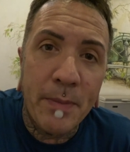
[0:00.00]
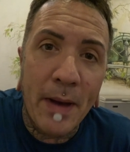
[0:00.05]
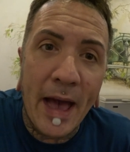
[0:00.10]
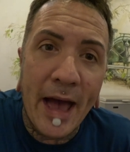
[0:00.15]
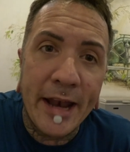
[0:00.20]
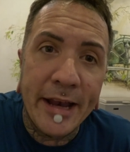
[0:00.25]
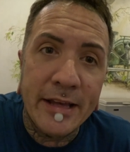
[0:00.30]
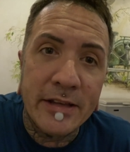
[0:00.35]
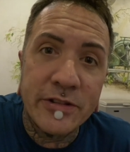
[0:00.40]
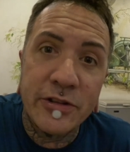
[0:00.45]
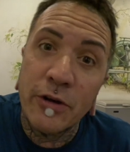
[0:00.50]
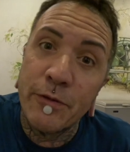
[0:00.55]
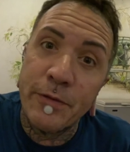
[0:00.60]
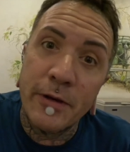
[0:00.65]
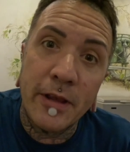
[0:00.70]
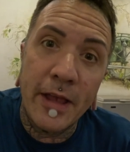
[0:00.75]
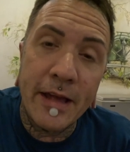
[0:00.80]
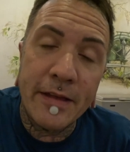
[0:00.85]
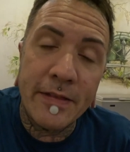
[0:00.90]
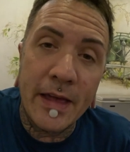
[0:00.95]
patty. So if
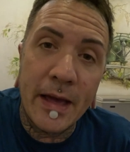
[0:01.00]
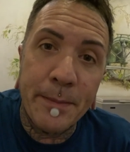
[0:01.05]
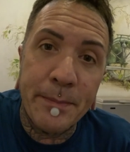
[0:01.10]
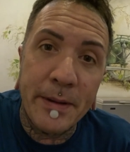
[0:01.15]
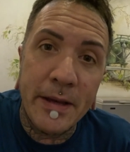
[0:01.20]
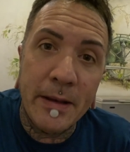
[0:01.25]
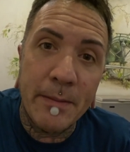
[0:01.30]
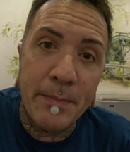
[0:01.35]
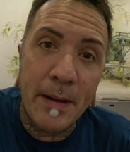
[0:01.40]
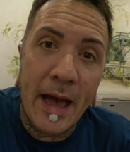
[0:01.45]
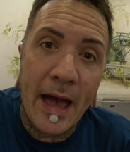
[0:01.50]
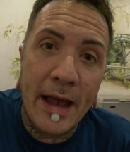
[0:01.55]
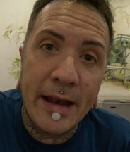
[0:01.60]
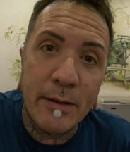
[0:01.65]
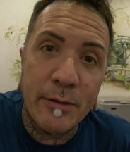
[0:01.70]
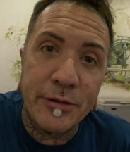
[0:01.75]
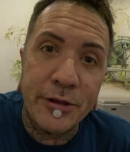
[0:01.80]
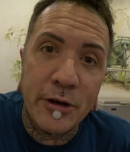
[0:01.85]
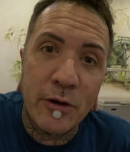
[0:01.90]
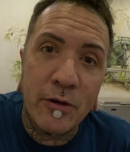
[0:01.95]
you like that bean
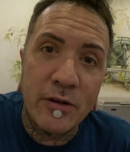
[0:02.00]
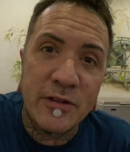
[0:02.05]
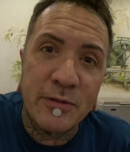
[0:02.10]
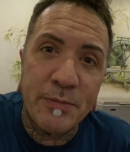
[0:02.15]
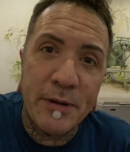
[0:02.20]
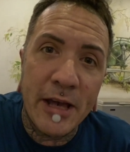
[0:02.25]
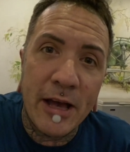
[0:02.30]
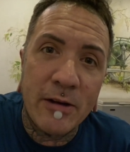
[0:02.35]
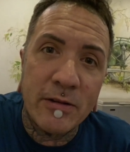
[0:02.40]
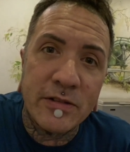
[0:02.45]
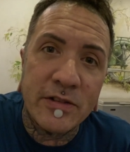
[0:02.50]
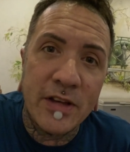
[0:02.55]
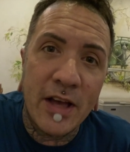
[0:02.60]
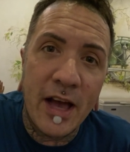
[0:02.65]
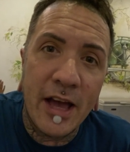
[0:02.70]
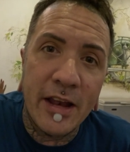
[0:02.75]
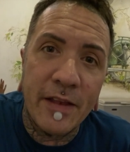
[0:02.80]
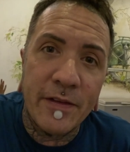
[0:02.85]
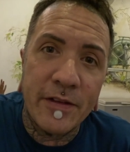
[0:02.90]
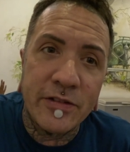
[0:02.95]
patty with the crispy
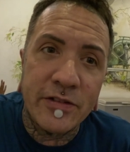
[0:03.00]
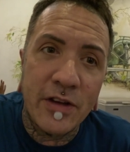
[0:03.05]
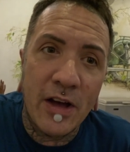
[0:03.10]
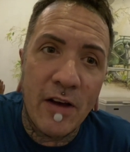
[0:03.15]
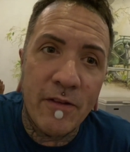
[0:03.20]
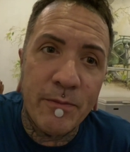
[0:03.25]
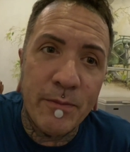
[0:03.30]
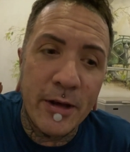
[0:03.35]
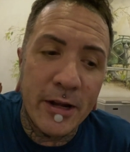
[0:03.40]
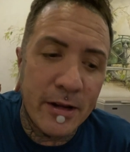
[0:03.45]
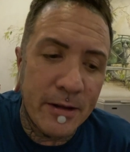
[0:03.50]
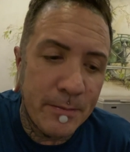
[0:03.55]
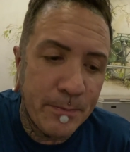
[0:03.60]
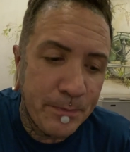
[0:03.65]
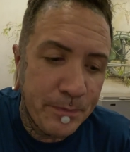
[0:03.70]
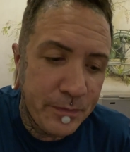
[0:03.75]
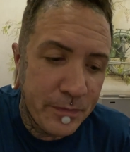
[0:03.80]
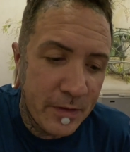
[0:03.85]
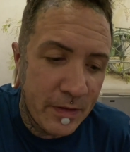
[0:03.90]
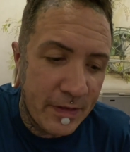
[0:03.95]
outside and the soft middle,
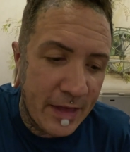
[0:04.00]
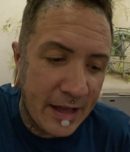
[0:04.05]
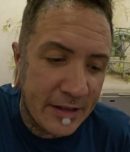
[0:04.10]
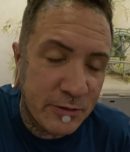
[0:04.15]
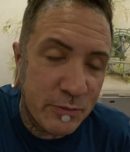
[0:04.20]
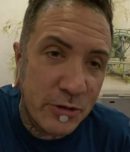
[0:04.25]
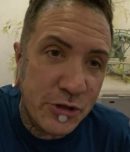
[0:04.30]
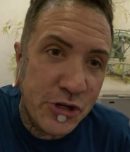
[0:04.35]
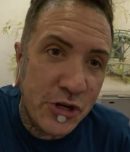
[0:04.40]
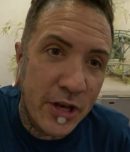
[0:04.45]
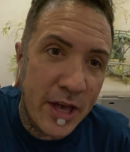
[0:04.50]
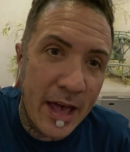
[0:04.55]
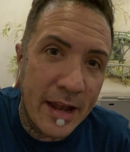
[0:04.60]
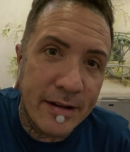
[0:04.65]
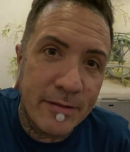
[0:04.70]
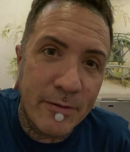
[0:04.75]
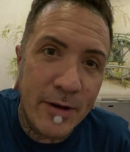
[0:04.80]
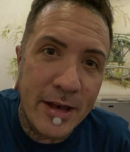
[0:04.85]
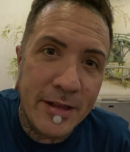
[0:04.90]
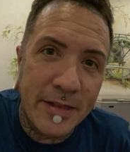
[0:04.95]
that's what you're
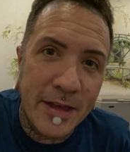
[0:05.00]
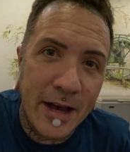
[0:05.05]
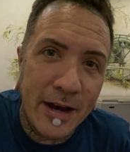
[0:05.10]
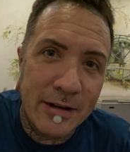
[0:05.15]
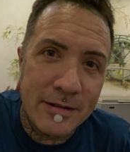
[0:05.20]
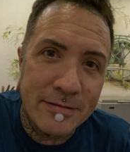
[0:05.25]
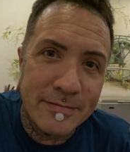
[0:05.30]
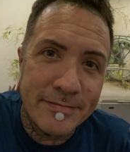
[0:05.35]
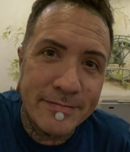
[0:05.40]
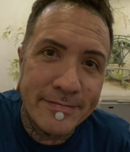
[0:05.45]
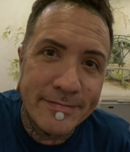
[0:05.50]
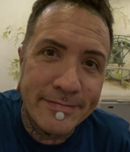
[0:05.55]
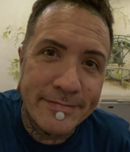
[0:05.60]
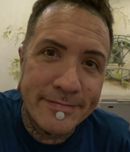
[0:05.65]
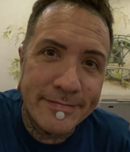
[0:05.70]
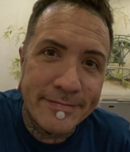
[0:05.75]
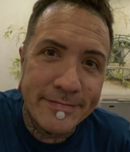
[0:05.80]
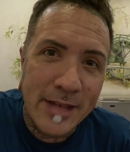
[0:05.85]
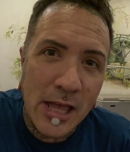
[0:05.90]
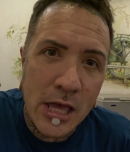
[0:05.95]
getting right there.
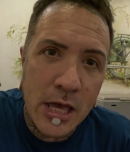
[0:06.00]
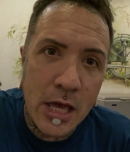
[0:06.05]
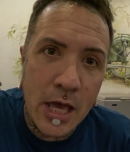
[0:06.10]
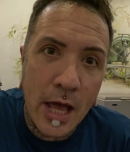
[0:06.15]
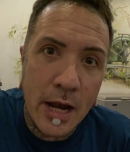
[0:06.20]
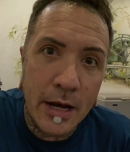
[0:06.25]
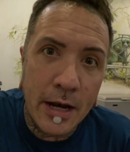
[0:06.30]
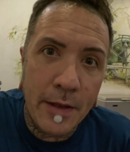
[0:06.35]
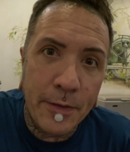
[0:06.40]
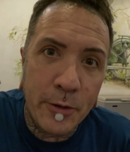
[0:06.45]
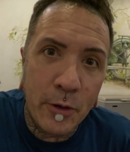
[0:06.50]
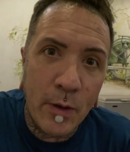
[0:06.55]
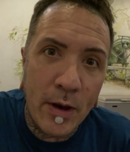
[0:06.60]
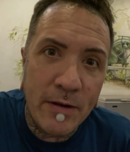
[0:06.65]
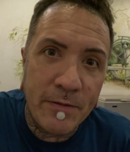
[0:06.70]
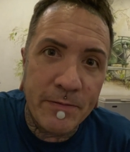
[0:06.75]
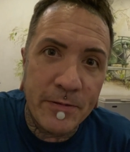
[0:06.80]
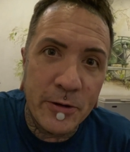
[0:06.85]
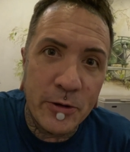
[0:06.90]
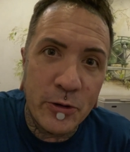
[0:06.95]
We had another
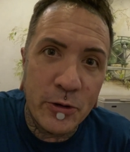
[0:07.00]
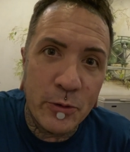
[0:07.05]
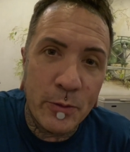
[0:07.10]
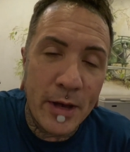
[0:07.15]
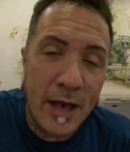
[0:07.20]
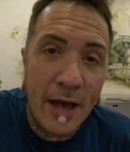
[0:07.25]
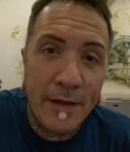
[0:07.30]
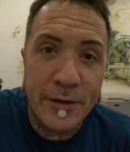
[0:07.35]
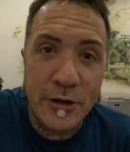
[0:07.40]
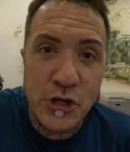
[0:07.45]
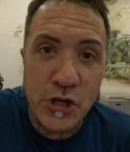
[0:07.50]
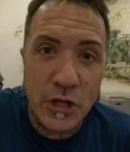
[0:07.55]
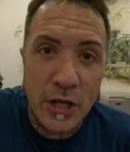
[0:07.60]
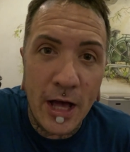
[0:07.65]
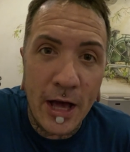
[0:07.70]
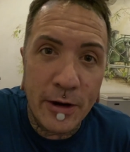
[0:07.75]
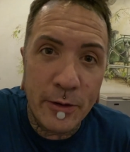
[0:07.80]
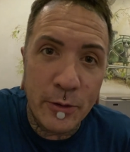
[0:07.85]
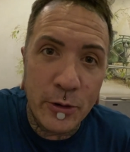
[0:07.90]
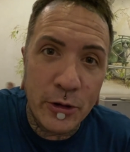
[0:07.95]
great food. We had the
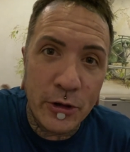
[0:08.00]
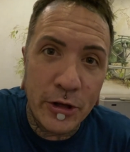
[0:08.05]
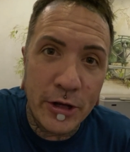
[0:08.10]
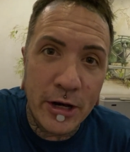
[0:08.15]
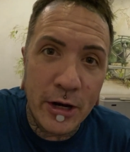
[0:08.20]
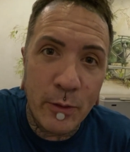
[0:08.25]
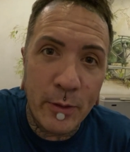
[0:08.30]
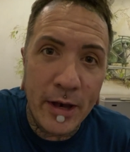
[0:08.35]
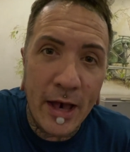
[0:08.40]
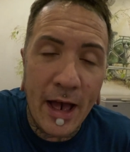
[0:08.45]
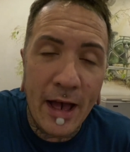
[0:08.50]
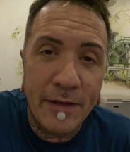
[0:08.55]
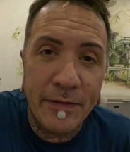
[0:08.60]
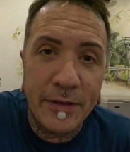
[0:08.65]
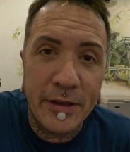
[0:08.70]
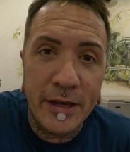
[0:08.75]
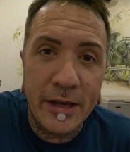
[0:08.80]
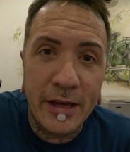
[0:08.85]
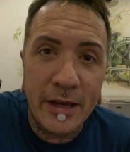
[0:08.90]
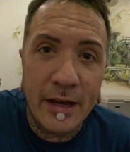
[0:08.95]
gelato earlier. We
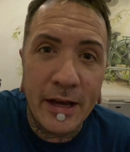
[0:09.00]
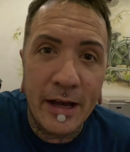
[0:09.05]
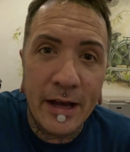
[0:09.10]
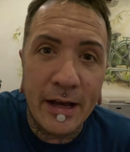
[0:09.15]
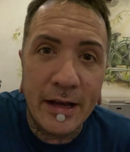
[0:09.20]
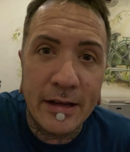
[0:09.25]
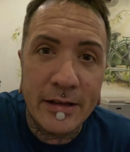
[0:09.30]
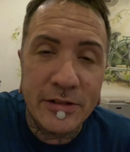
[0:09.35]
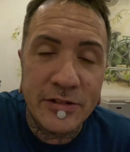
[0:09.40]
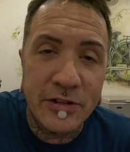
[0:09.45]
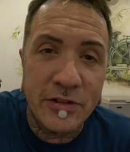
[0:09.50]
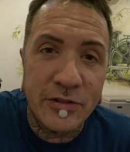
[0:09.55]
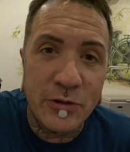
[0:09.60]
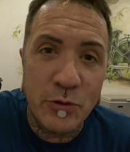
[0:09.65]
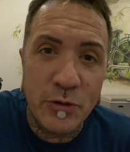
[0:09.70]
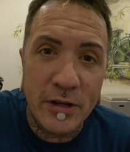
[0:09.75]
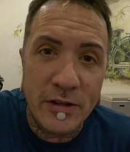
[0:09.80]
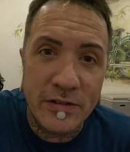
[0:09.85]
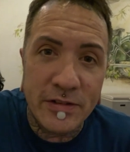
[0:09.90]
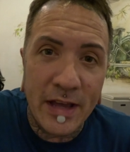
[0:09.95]
had the uh,
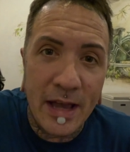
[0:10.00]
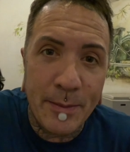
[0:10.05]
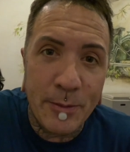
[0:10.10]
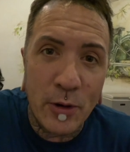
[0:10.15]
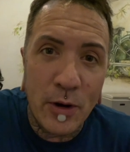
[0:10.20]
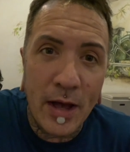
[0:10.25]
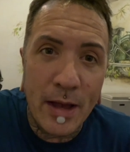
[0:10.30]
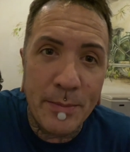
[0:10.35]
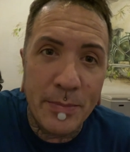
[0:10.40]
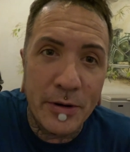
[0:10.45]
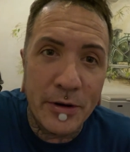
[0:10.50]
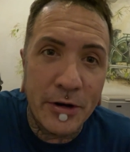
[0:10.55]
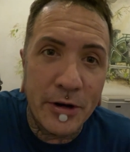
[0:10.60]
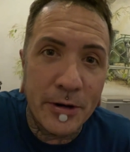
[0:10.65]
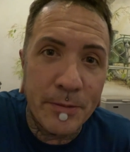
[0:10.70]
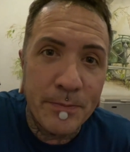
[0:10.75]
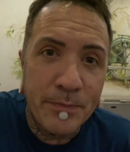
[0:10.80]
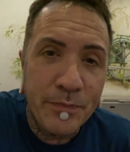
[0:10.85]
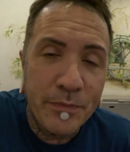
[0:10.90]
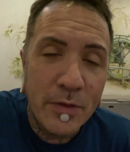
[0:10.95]
Suzuki Samurai
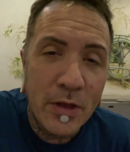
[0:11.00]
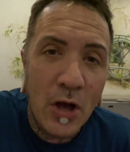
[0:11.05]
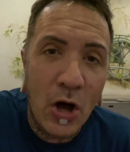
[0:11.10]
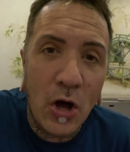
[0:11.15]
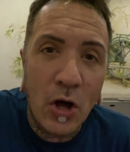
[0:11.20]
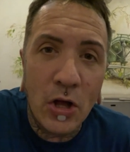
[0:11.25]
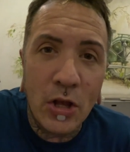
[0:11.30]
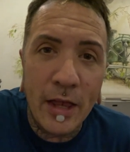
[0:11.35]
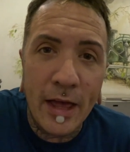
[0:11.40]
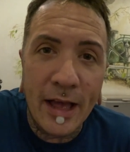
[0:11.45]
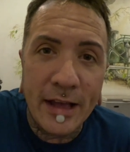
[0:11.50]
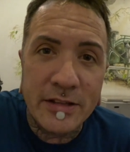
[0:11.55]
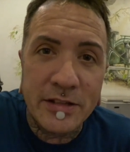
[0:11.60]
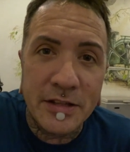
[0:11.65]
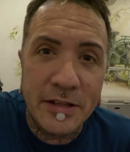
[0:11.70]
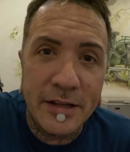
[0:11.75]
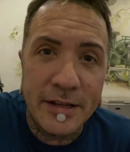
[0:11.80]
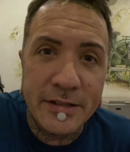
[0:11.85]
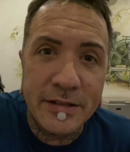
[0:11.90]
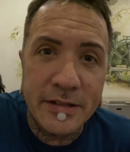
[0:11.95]
burger. All
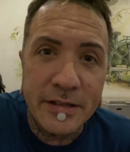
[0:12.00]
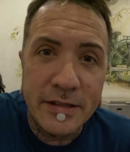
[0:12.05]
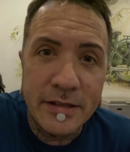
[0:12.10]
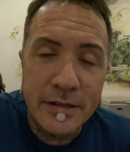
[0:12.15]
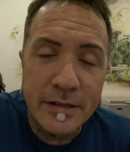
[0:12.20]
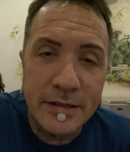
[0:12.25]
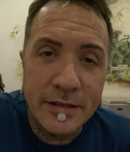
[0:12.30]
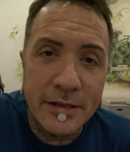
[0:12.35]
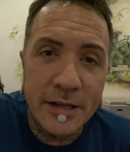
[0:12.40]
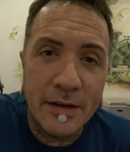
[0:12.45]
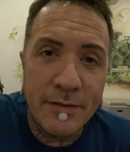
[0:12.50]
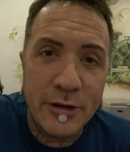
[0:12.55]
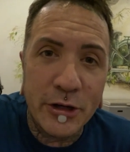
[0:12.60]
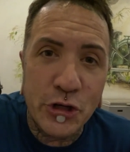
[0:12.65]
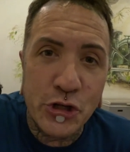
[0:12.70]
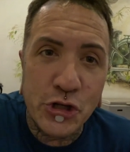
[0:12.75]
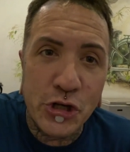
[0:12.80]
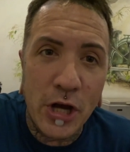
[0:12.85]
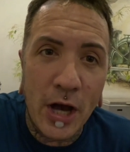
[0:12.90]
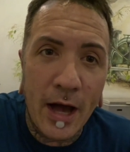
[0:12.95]
excellent give it
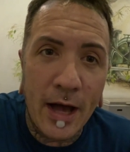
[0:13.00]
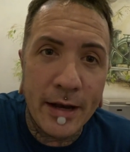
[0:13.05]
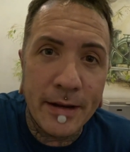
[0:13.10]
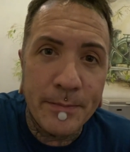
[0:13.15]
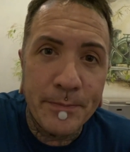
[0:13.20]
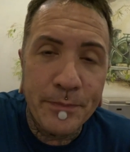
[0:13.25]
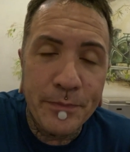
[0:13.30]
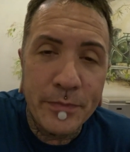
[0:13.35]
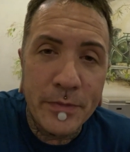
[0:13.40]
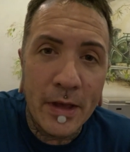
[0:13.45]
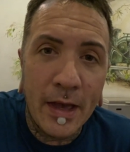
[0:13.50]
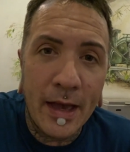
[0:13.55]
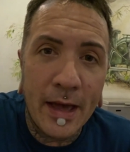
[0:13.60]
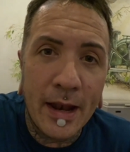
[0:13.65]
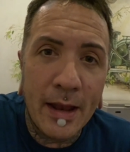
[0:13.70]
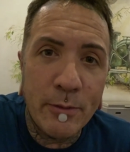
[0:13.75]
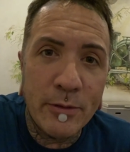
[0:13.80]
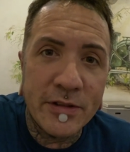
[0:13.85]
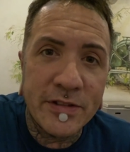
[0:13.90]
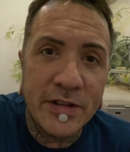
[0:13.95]
a shot. And
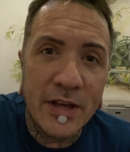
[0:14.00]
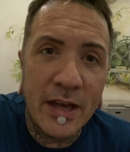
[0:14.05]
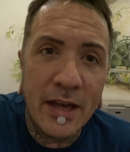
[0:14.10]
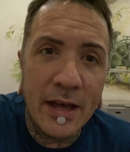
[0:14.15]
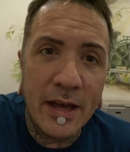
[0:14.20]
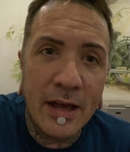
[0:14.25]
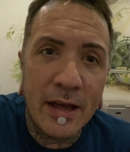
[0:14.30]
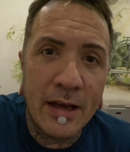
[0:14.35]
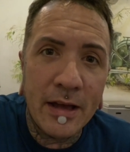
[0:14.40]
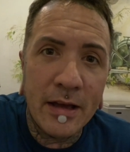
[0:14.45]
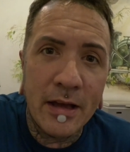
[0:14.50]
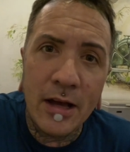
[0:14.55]
I would say uh,